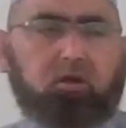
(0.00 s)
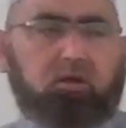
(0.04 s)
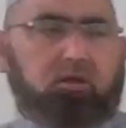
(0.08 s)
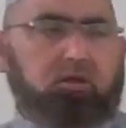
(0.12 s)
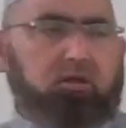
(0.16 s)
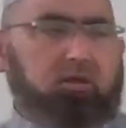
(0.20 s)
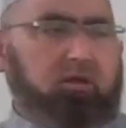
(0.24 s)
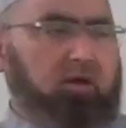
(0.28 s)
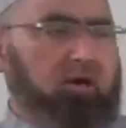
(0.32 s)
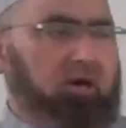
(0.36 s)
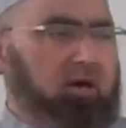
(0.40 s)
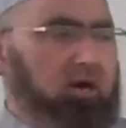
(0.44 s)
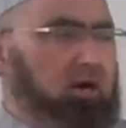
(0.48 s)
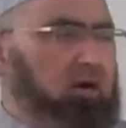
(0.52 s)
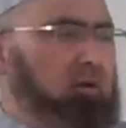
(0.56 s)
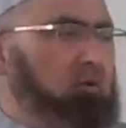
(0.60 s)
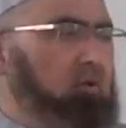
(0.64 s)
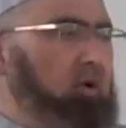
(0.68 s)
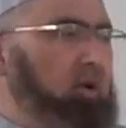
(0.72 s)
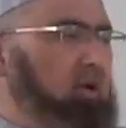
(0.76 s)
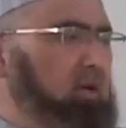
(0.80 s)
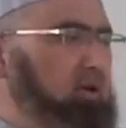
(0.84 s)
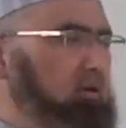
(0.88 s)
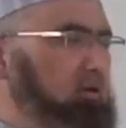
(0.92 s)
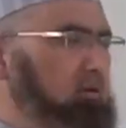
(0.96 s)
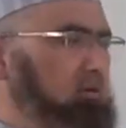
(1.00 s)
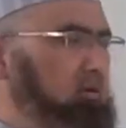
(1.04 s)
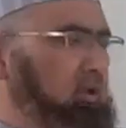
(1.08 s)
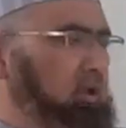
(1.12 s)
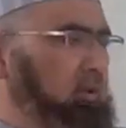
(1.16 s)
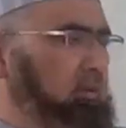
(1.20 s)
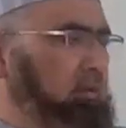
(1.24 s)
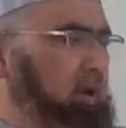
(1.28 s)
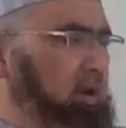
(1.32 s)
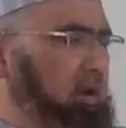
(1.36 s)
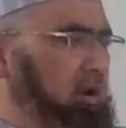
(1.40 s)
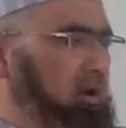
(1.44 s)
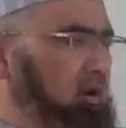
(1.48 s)
Third one,
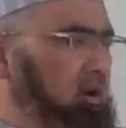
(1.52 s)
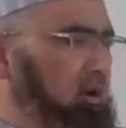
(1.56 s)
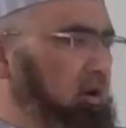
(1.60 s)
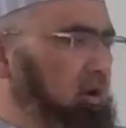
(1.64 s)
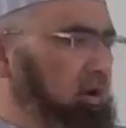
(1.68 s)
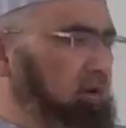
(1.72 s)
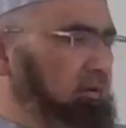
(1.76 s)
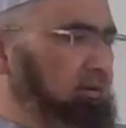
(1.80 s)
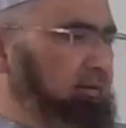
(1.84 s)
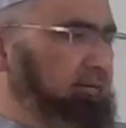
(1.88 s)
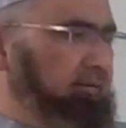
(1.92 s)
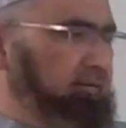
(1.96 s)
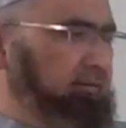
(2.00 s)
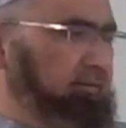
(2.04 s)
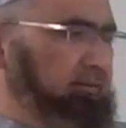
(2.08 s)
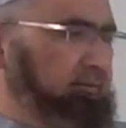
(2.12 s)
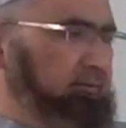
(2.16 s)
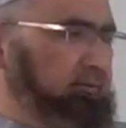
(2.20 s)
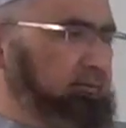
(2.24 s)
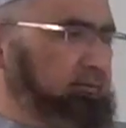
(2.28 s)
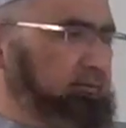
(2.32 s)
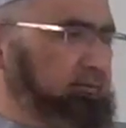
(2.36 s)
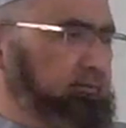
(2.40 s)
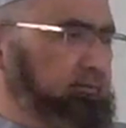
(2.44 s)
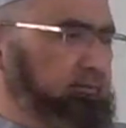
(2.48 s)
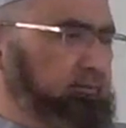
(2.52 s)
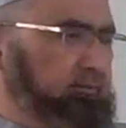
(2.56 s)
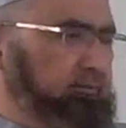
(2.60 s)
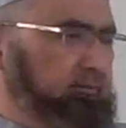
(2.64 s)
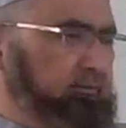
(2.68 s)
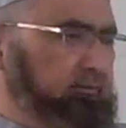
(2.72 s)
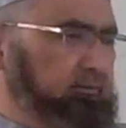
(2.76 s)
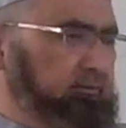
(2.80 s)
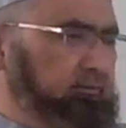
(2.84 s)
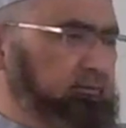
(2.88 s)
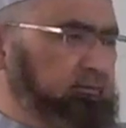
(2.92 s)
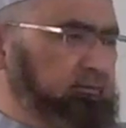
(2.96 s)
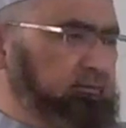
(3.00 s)
the Battle of
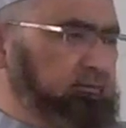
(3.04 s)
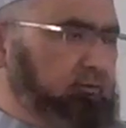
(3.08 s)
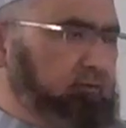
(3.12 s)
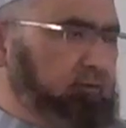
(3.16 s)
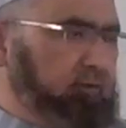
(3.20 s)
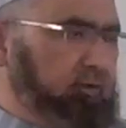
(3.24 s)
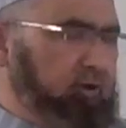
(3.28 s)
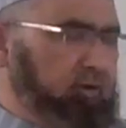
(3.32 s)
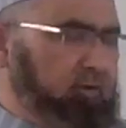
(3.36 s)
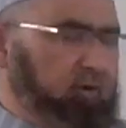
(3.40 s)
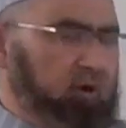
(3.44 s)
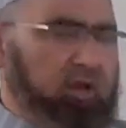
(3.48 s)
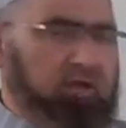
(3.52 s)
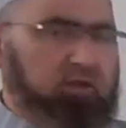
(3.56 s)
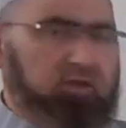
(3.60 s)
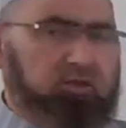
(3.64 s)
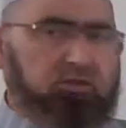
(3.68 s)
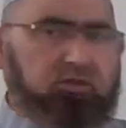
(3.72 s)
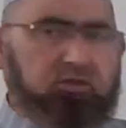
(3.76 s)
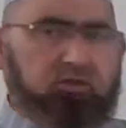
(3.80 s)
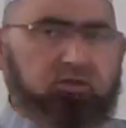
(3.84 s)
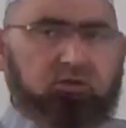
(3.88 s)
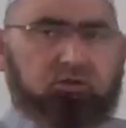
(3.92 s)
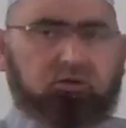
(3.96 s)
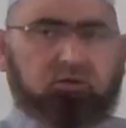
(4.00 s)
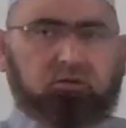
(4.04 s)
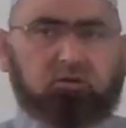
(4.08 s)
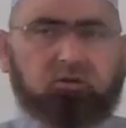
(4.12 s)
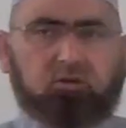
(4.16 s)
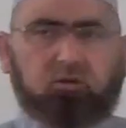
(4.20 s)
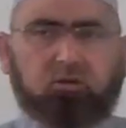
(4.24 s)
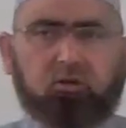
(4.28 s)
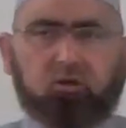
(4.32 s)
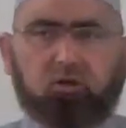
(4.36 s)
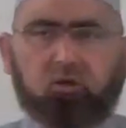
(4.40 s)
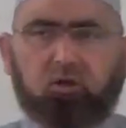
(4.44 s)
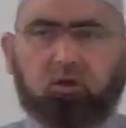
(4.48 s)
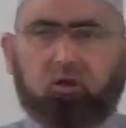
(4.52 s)
Trench,
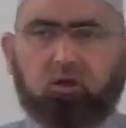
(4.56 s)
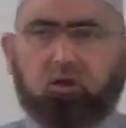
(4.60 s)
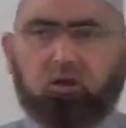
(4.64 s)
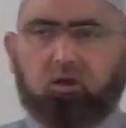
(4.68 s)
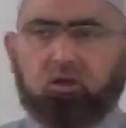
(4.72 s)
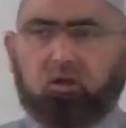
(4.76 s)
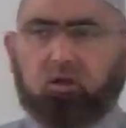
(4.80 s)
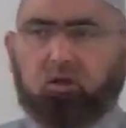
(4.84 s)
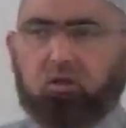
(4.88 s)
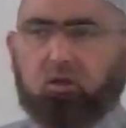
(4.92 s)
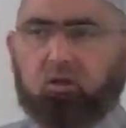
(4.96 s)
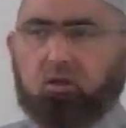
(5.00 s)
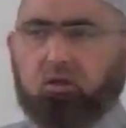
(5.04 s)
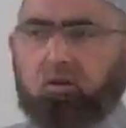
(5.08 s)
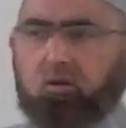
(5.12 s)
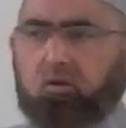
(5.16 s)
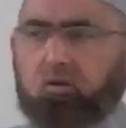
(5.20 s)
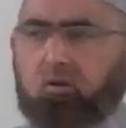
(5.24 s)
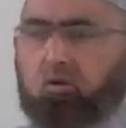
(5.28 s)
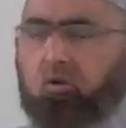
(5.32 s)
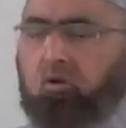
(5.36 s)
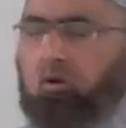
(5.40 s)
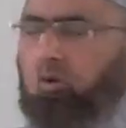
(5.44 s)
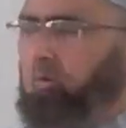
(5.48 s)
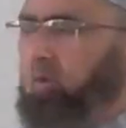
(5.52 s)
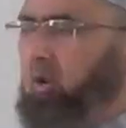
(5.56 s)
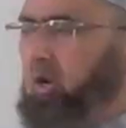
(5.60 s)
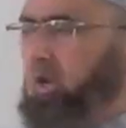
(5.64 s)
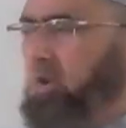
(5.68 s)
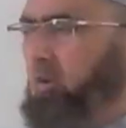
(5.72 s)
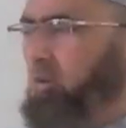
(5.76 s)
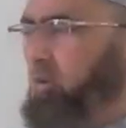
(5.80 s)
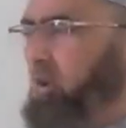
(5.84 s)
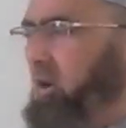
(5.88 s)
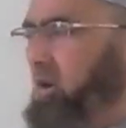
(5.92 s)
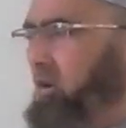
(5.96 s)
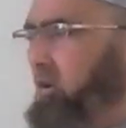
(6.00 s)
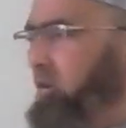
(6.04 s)
nobody
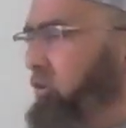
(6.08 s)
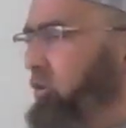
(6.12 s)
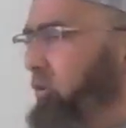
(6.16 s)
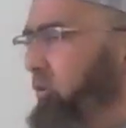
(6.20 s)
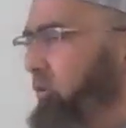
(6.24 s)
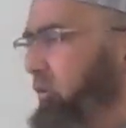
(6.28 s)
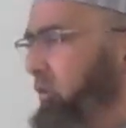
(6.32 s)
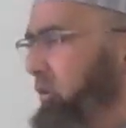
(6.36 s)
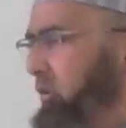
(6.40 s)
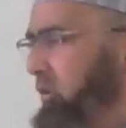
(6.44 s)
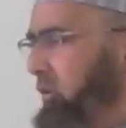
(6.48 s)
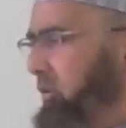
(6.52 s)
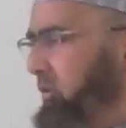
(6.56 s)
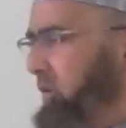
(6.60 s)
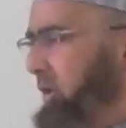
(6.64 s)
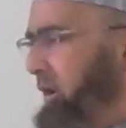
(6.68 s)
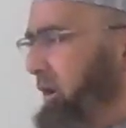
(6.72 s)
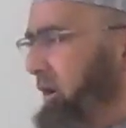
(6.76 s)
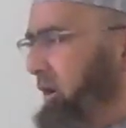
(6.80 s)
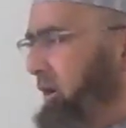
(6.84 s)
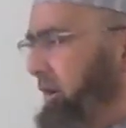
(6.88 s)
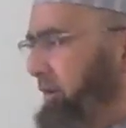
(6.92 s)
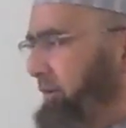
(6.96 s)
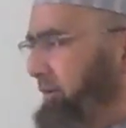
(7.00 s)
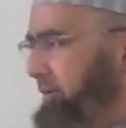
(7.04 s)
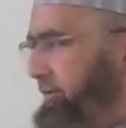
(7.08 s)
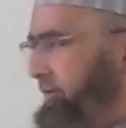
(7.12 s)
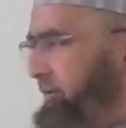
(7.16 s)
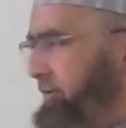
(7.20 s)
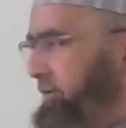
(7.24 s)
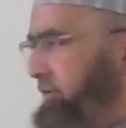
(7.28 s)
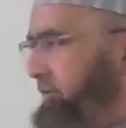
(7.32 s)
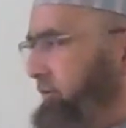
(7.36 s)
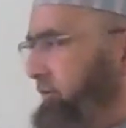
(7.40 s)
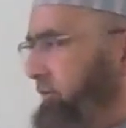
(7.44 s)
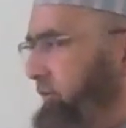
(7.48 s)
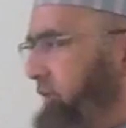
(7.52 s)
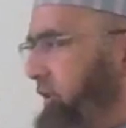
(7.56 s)
won, nobody lost,
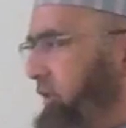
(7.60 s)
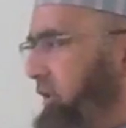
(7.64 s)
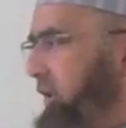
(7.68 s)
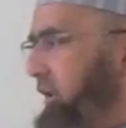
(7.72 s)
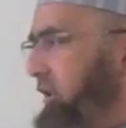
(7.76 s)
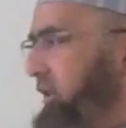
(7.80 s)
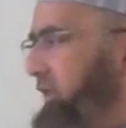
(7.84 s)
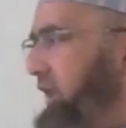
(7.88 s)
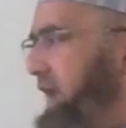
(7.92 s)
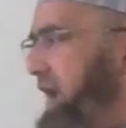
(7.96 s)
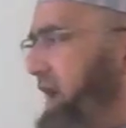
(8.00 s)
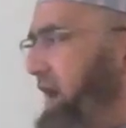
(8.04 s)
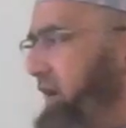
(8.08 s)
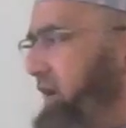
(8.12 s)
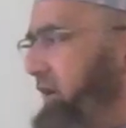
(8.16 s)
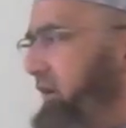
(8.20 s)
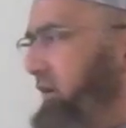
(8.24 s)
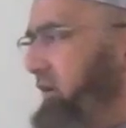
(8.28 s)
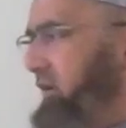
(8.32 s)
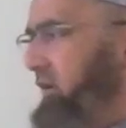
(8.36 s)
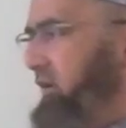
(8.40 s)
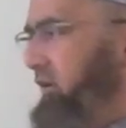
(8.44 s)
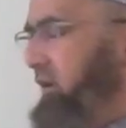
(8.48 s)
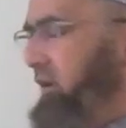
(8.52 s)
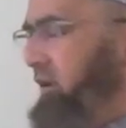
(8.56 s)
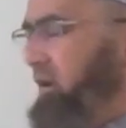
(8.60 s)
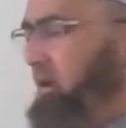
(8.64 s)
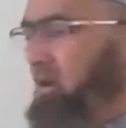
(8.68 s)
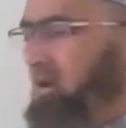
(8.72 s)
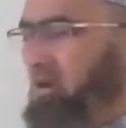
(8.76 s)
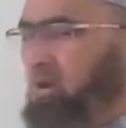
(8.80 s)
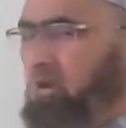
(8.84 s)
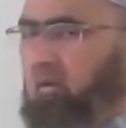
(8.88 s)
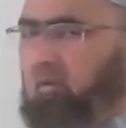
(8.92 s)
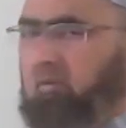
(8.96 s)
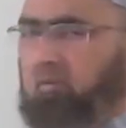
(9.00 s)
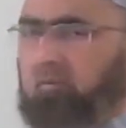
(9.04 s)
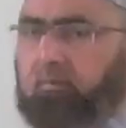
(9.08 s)
because that
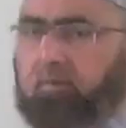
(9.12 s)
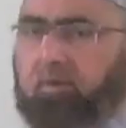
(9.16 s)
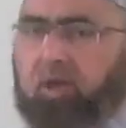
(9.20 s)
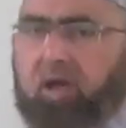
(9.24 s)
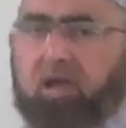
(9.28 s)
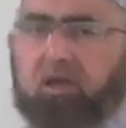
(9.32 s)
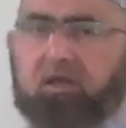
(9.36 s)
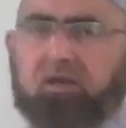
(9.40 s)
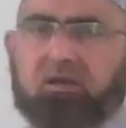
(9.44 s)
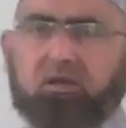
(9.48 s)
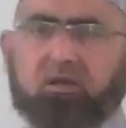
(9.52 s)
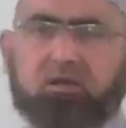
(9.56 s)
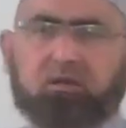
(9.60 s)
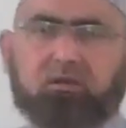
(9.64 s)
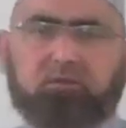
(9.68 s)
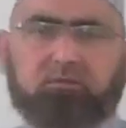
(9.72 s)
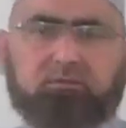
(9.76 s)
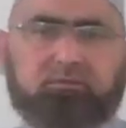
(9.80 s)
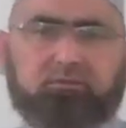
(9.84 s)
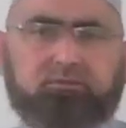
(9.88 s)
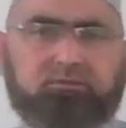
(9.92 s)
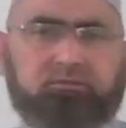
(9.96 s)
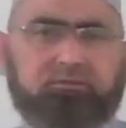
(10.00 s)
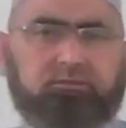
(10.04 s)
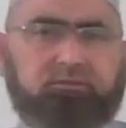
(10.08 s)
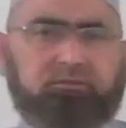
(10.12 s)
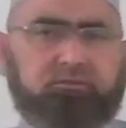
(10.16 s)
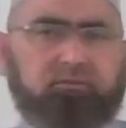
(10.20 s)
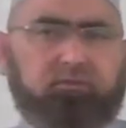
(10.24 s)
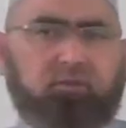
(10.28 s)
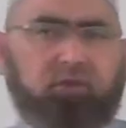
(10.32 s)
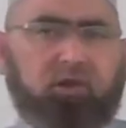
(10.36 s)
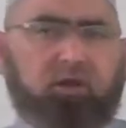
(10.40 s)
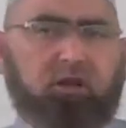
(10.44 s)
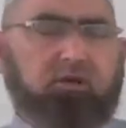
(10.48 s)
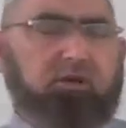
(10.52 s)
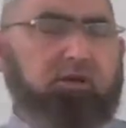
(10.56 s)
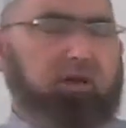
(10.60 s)
battle
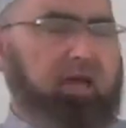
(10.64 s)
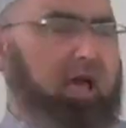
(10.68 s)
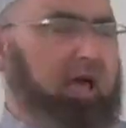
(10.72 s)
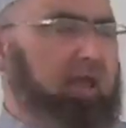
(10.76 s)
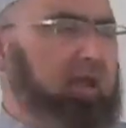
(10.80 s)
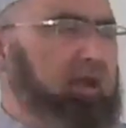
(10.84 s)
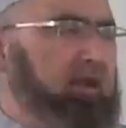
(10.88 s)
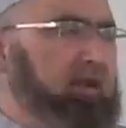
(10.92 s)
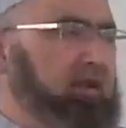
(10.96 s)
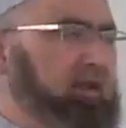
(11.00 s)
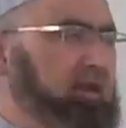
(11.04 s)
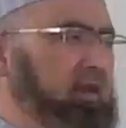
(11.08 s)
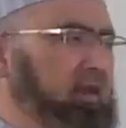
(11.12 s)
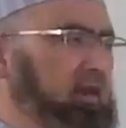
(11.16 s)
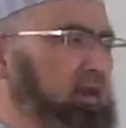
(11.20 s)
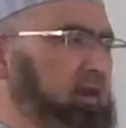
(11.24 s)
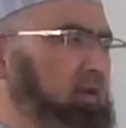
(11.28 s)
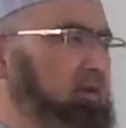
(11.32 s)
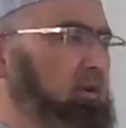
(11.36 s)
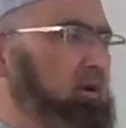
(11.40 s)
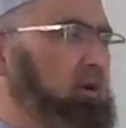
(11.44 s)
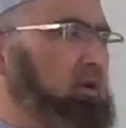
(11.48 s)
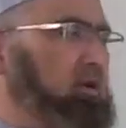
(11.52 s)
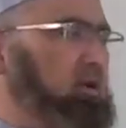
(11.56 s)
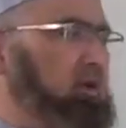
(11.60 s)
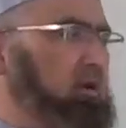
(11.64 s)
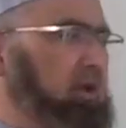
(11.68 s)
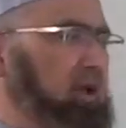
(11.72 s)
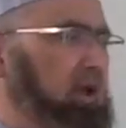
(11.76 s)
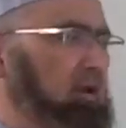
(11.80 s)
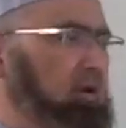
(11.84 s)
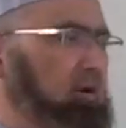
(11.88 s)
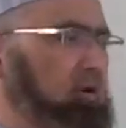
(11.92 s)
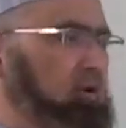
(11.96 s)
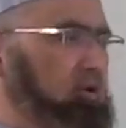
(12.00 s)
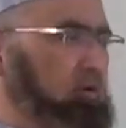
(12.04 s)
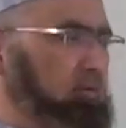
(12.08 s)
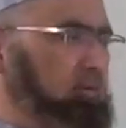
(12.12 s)
in reality never
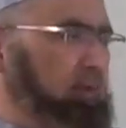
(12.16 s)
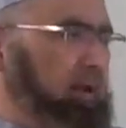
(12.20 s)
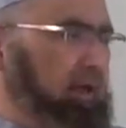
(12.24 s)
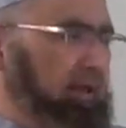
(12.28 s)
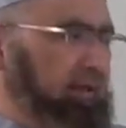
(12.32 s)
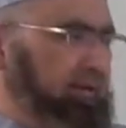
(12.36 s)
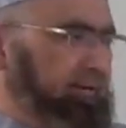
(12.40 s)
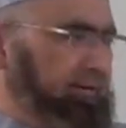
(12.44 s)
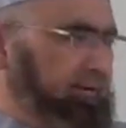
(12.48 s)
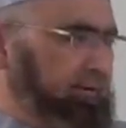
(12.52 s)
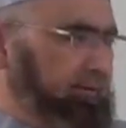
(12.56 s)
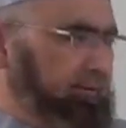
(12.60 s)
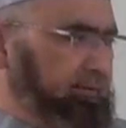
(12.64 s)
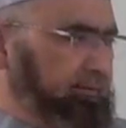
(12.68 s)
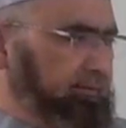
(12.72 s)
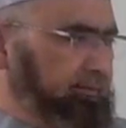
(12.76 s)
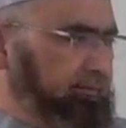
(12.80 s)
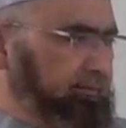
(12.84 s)
took place.